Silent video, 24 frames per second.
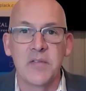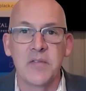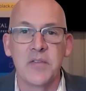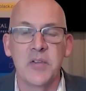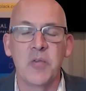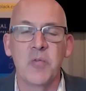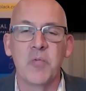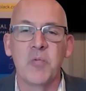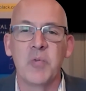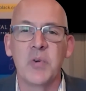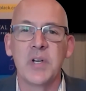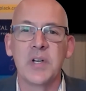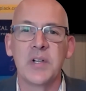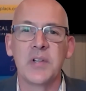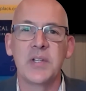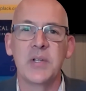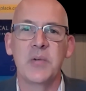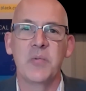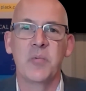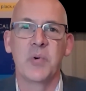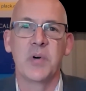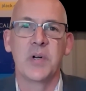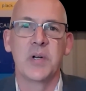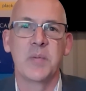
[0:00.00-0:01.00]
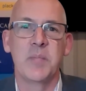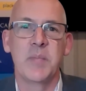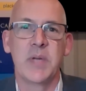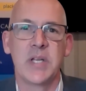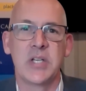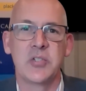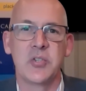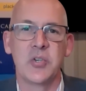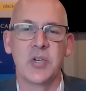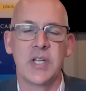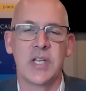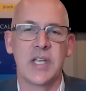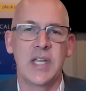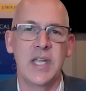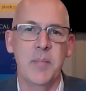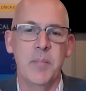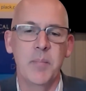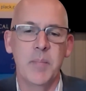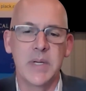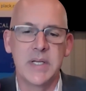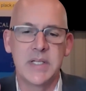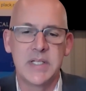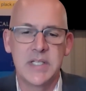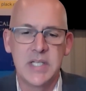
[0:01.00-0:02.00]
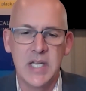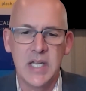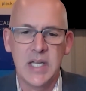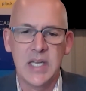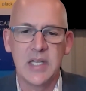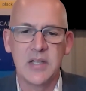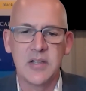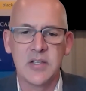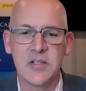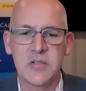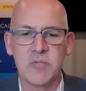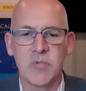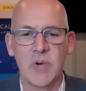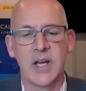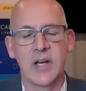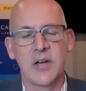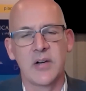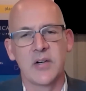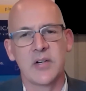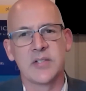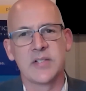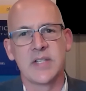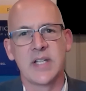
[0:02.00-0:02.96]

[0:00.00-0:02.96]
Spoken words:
You really want to make sure you keep meticulous records.